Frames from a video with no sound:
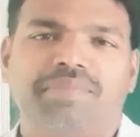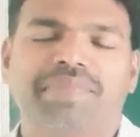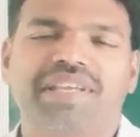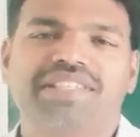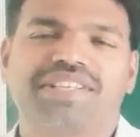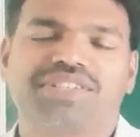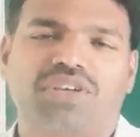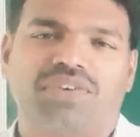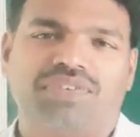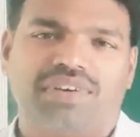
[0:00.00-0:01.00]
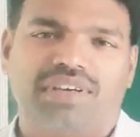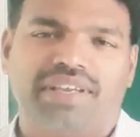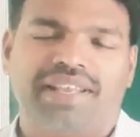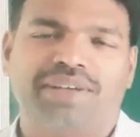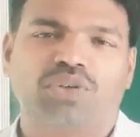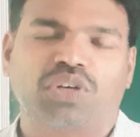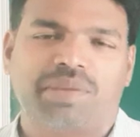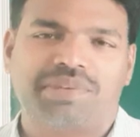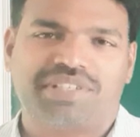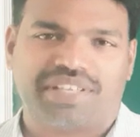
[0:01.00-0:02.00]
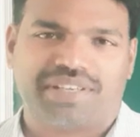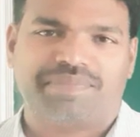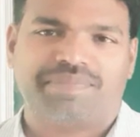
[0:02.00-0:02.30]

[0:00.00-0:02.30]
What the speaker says: basics of electrochemistry,